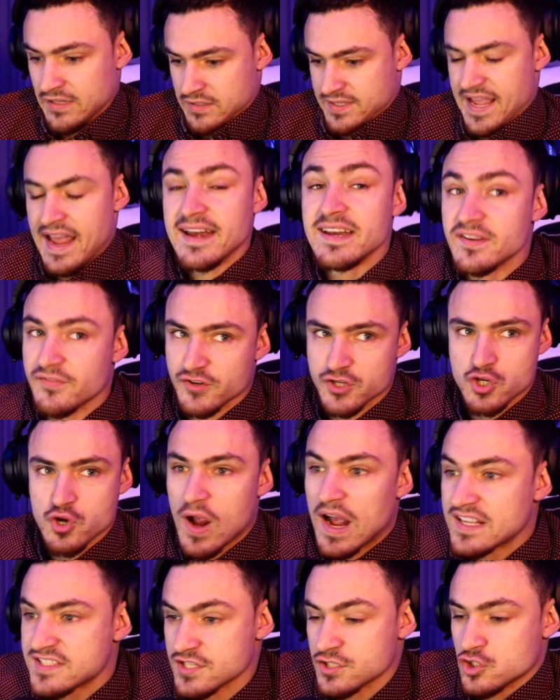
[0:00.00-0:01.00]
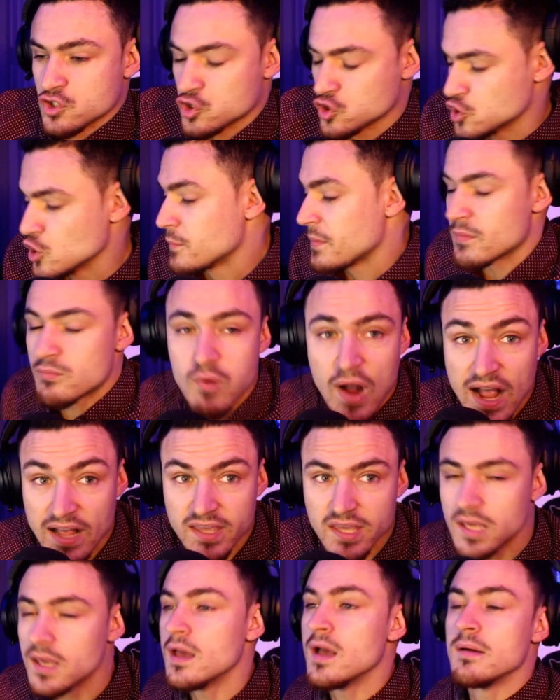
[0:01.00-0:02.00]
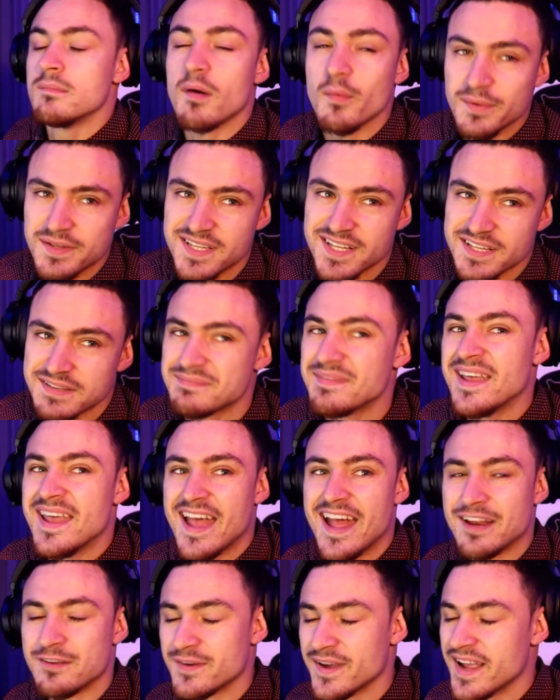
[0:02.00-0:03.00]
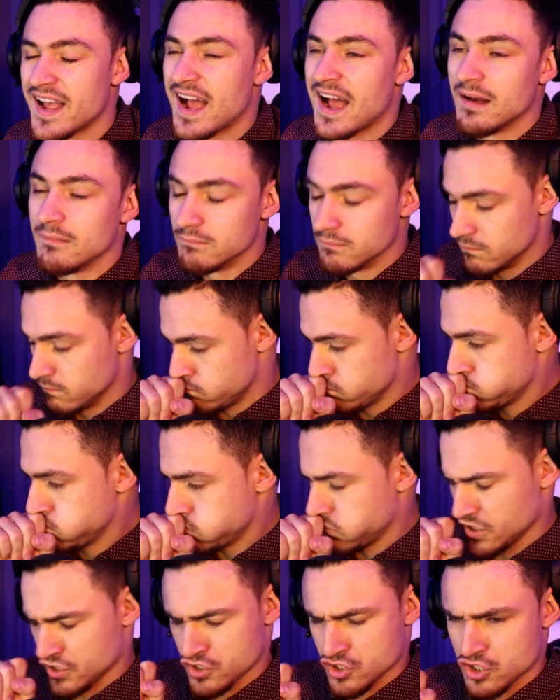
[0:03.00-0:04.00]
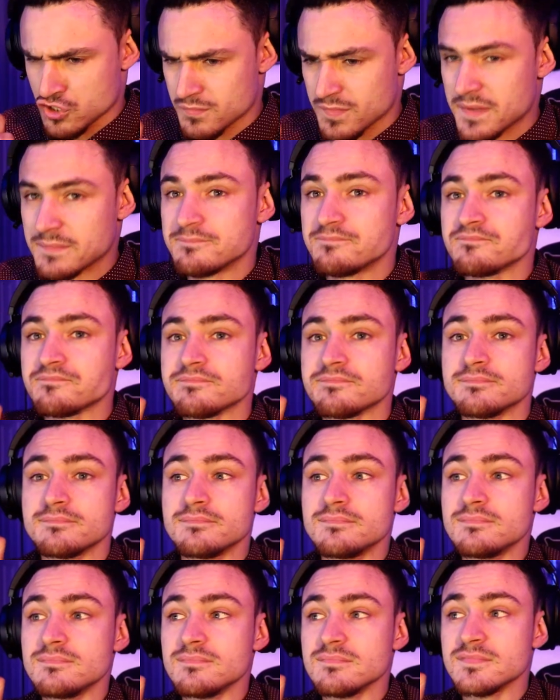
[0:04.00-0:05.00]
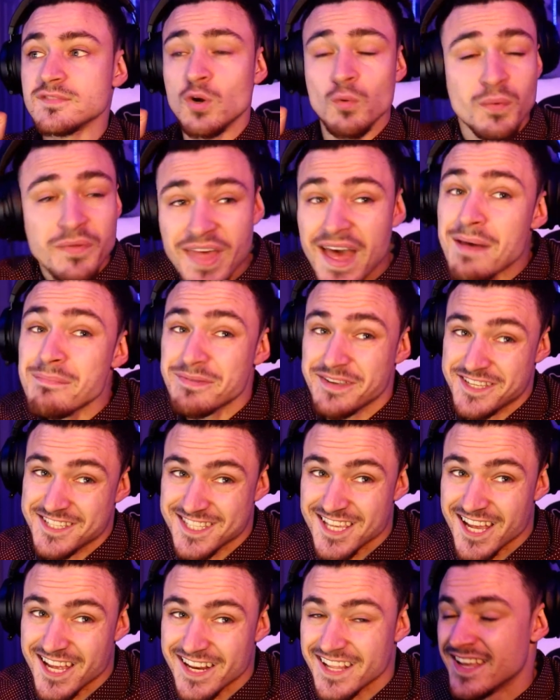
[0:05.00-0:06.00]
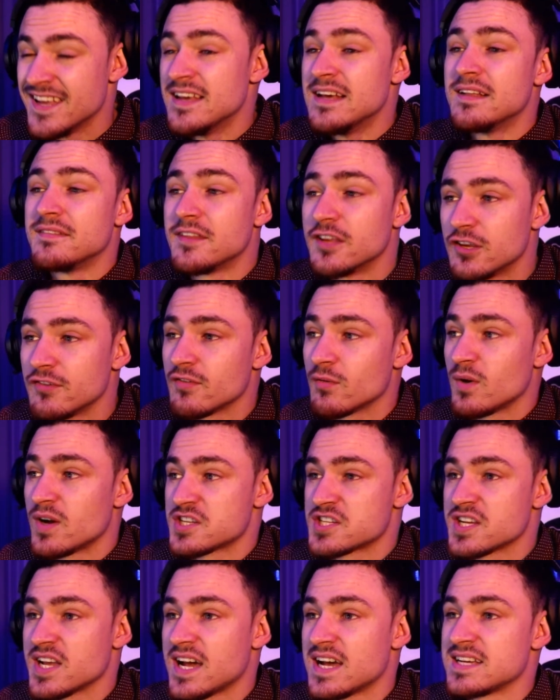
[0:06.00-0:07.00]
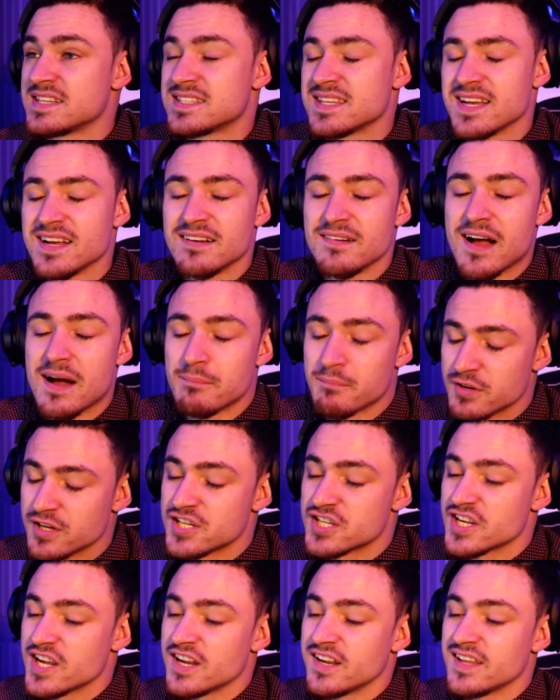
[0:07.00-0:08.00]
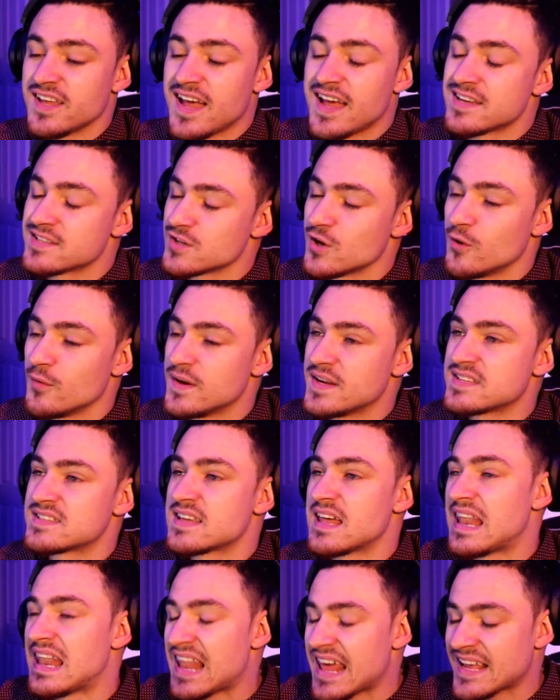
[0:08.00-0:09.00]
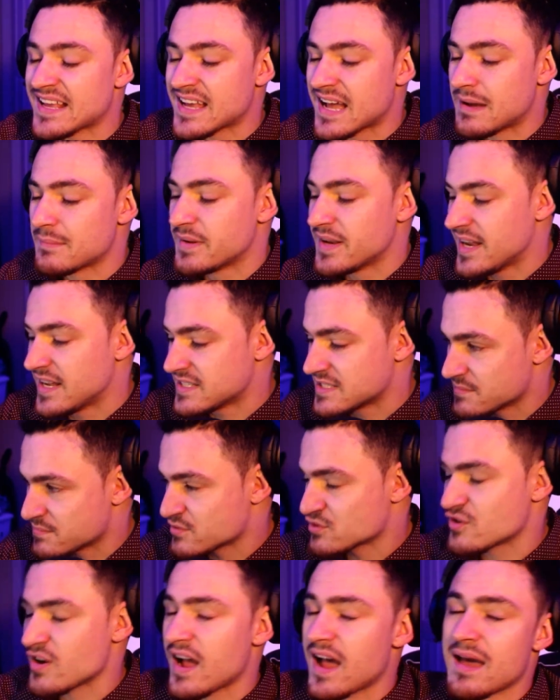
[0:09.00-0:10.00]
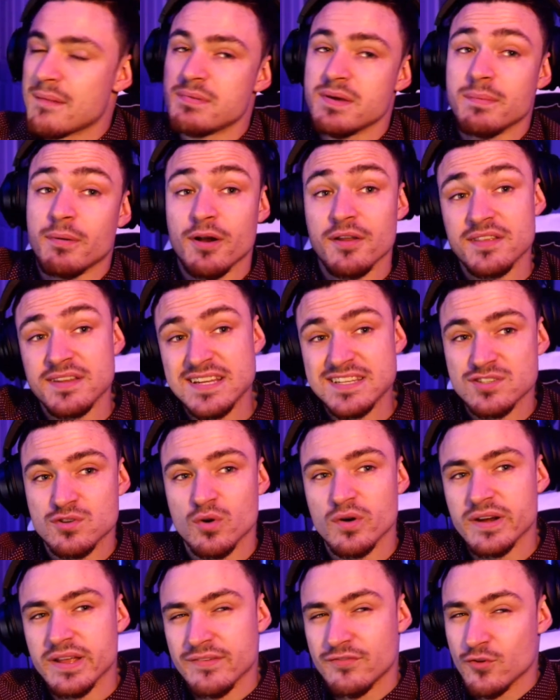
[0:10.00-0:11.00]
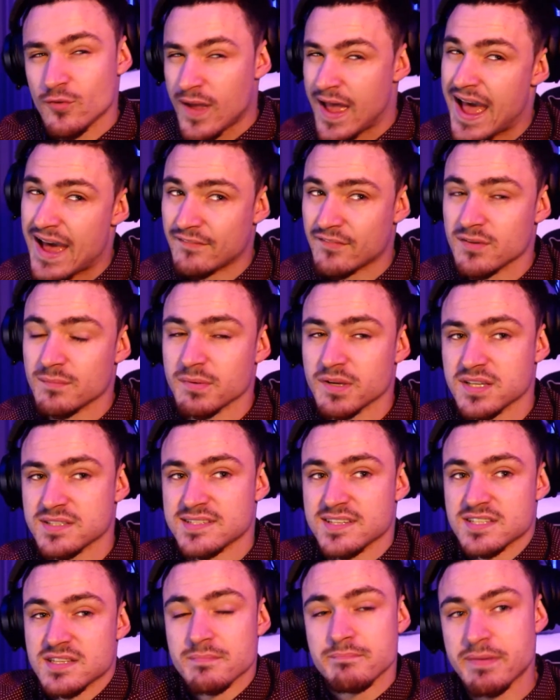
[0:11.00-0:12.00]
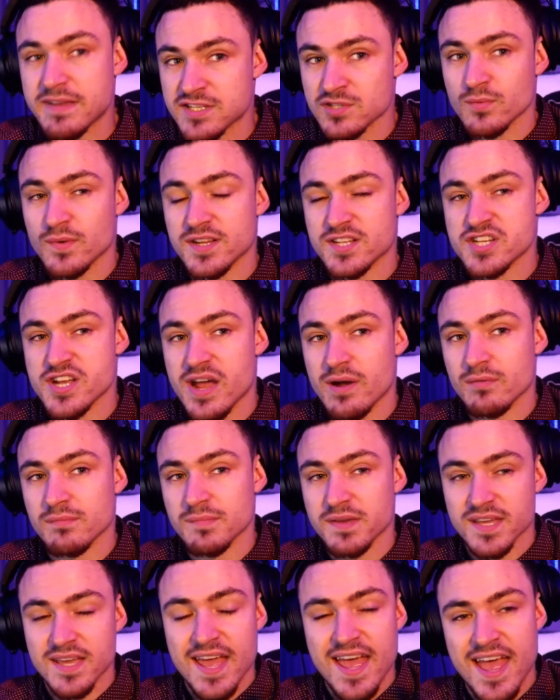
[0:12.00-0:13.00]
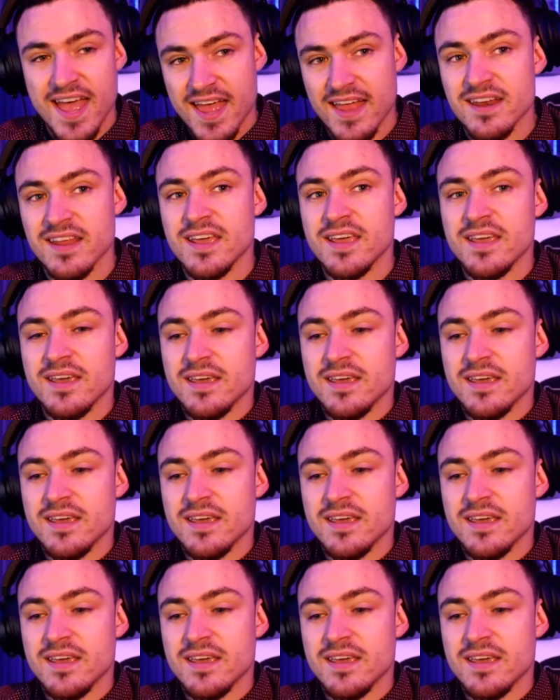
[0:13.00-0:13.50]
ten different tries of stupid Rocky, but we did it. Anyway, excuse me. With that being said, thank you for watching, guys. Appreciate it. As always, like, comment, and subscribe. Be a part of the Discord if you haven't, because that's the best way to chat with me and